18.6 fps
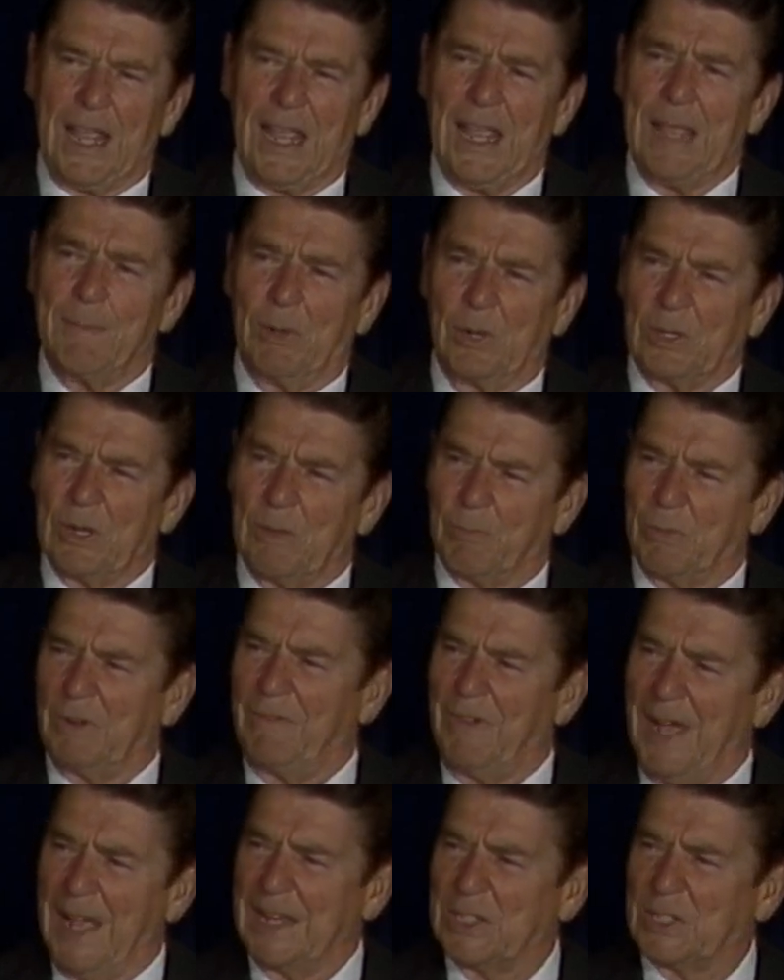able to
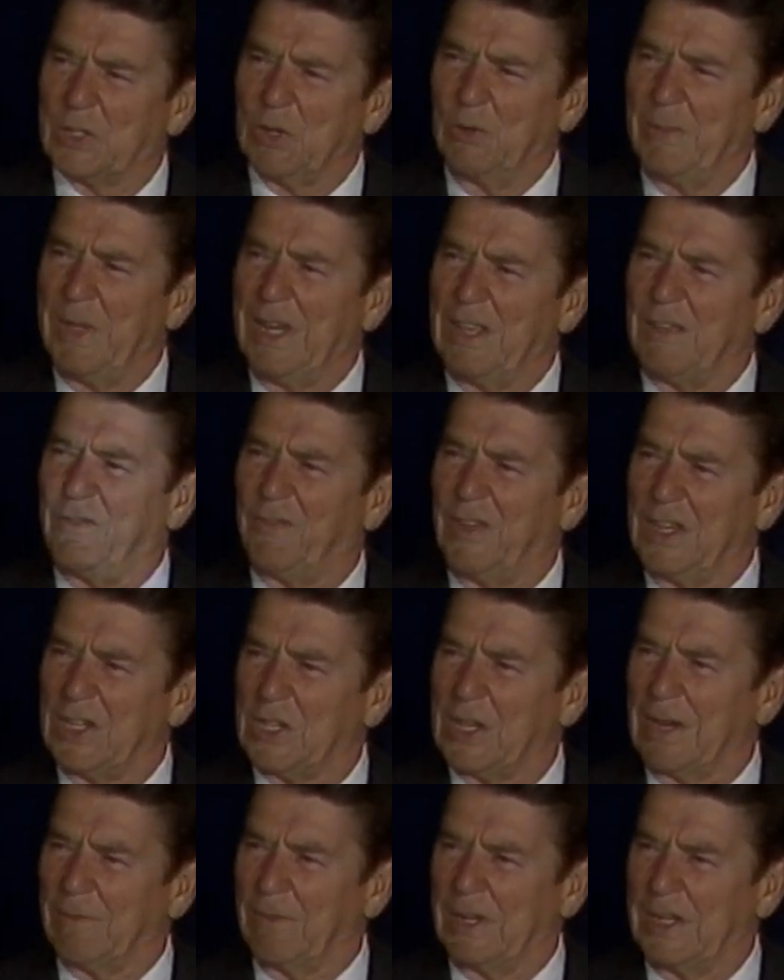provide so many
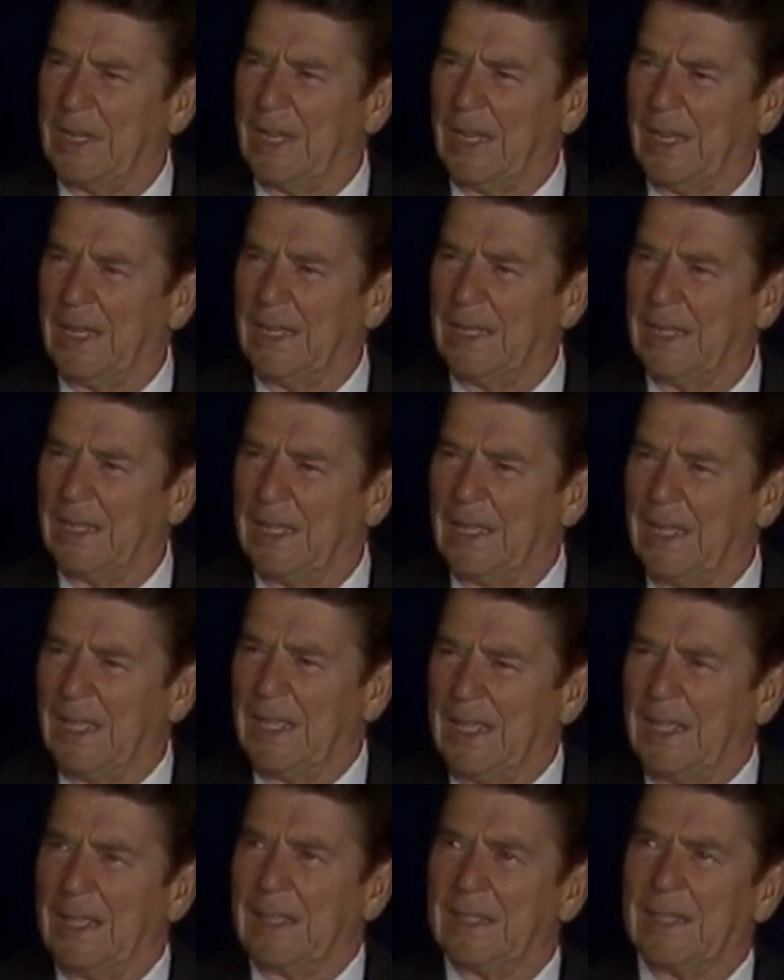fish every day
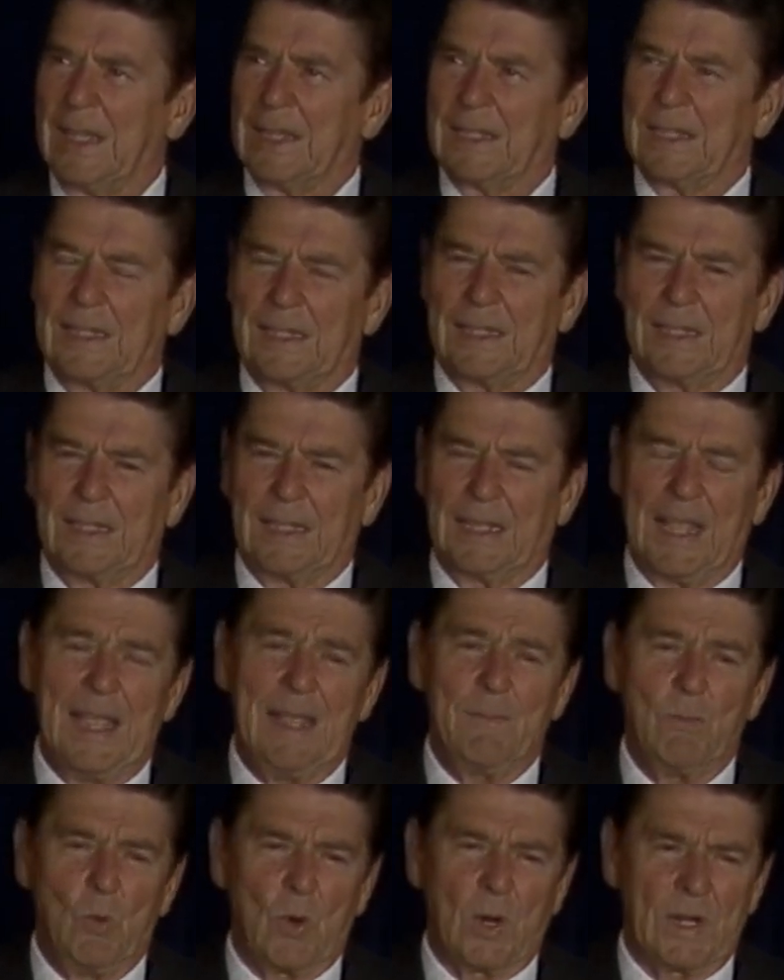that the
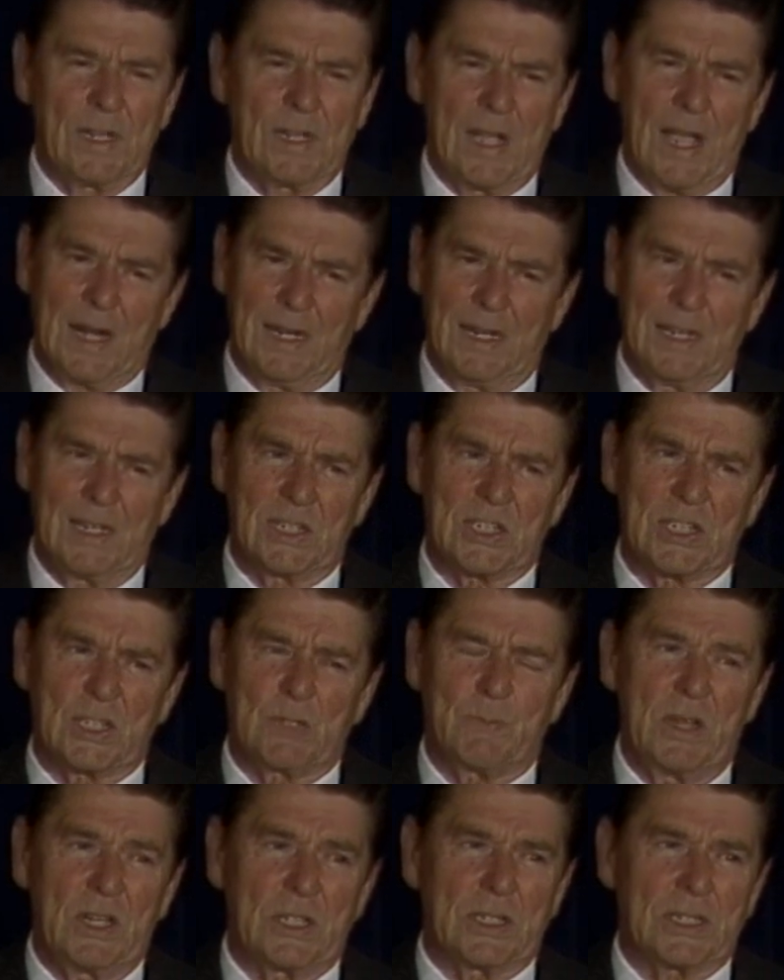game warden got a little
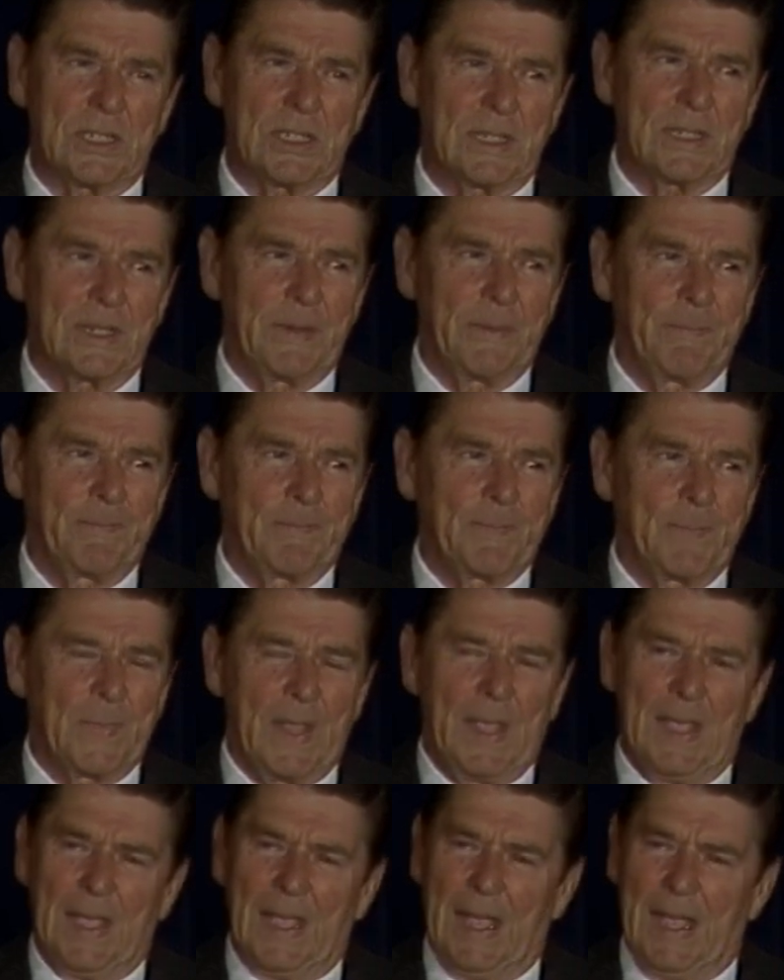suspicious.
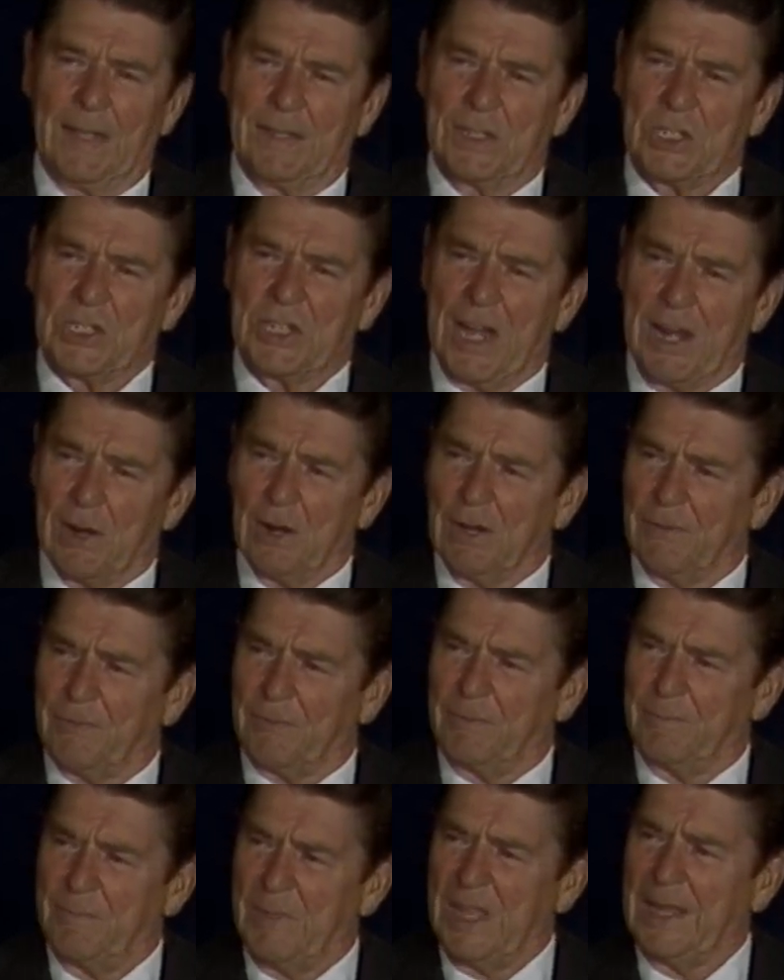And the
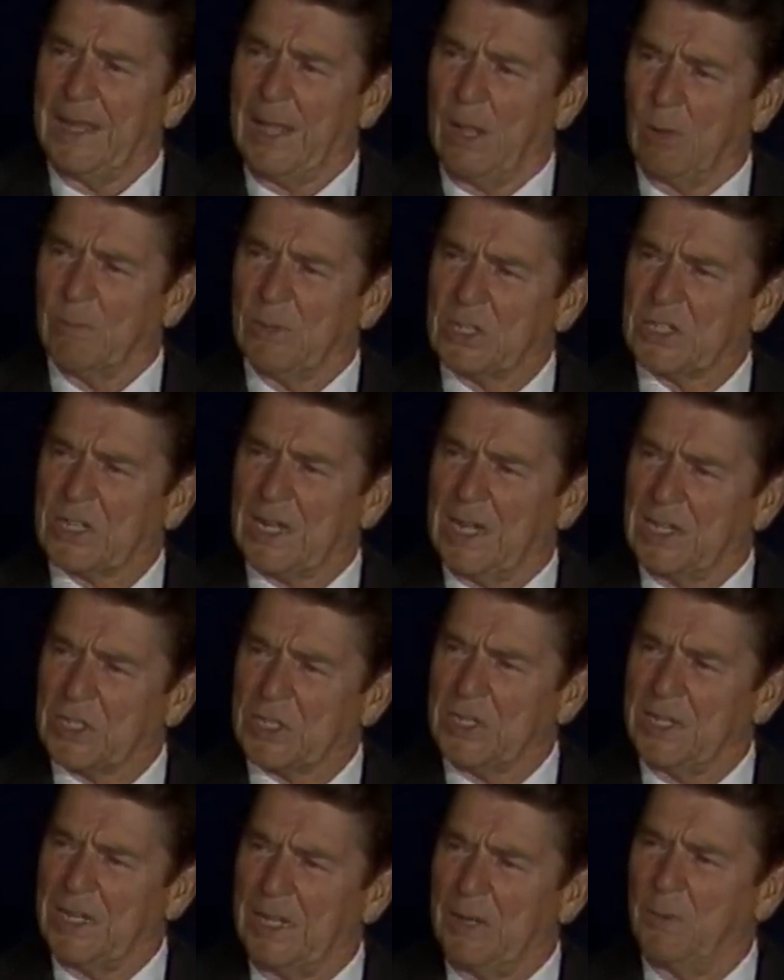sheriff, being Elmer's
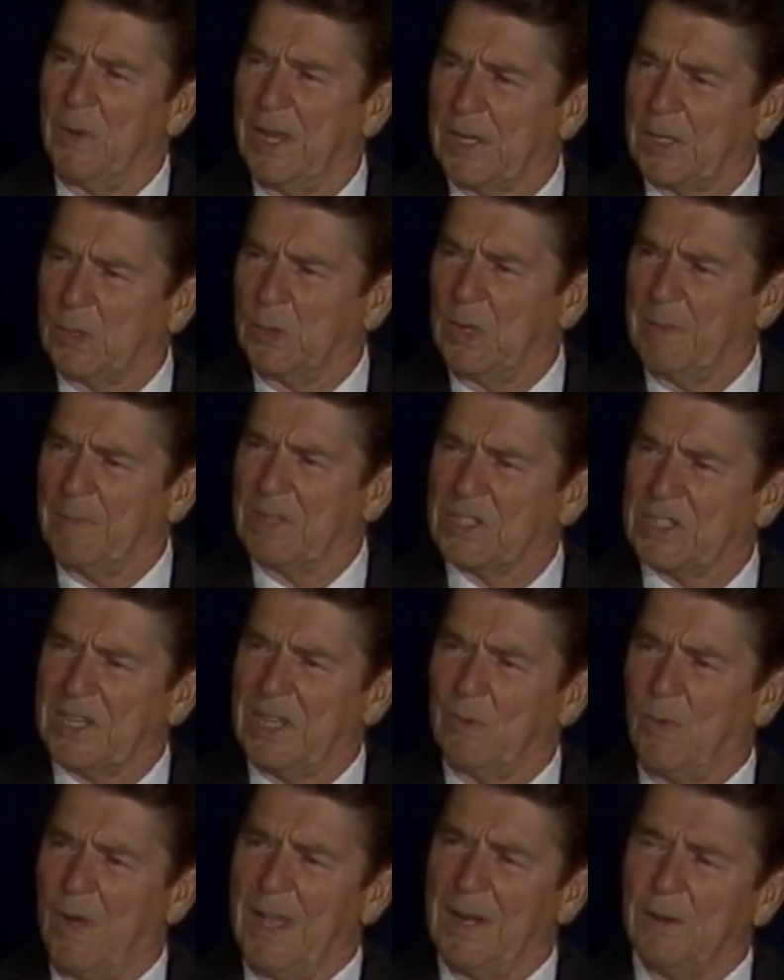cousin, he went to him and
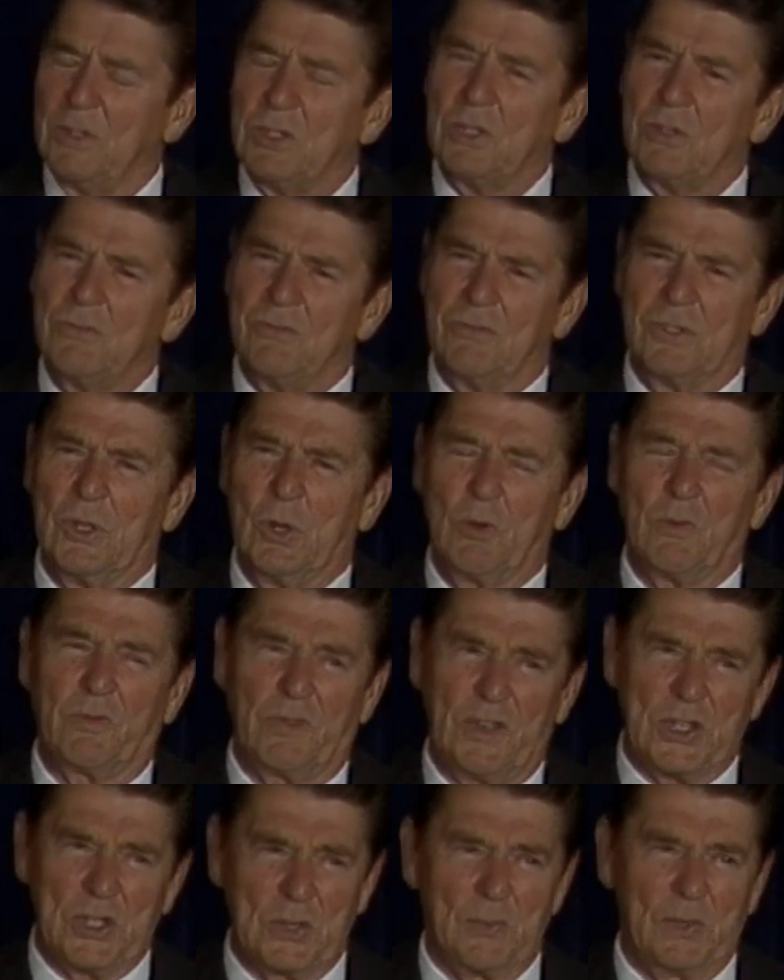said, Why don't you go
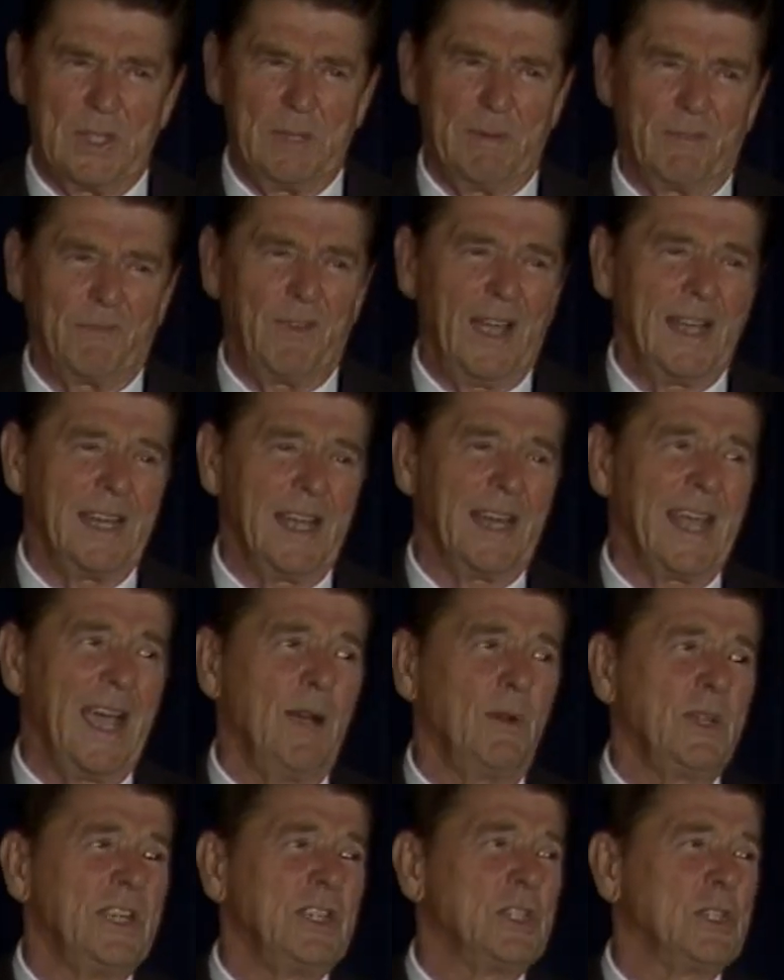fishing with him and find out
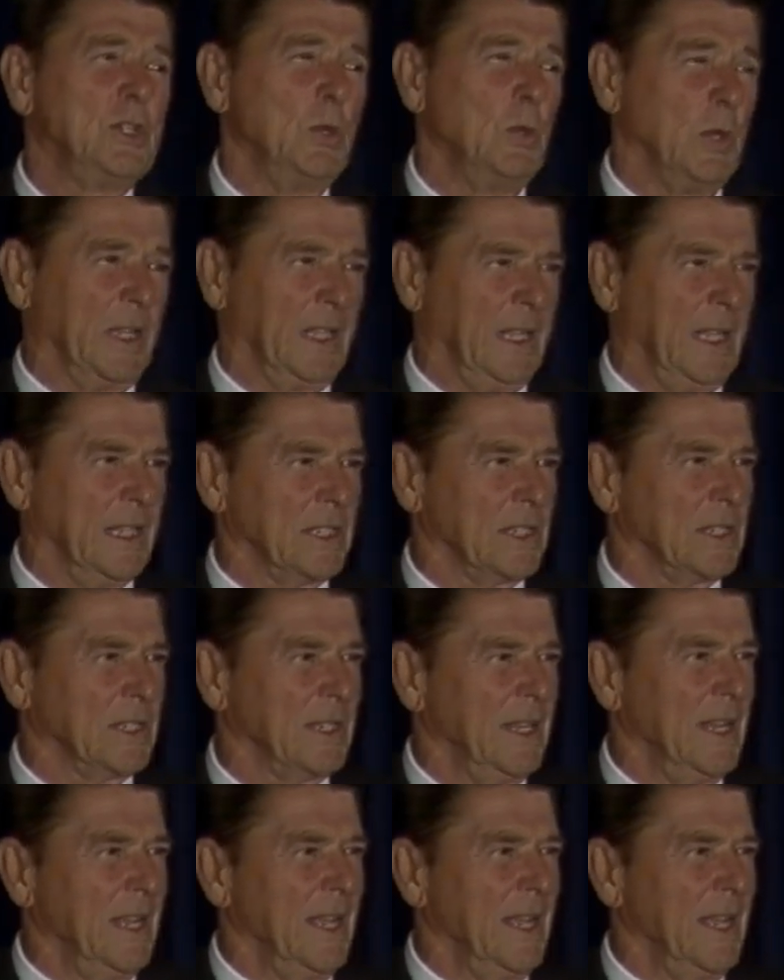how he's doing this?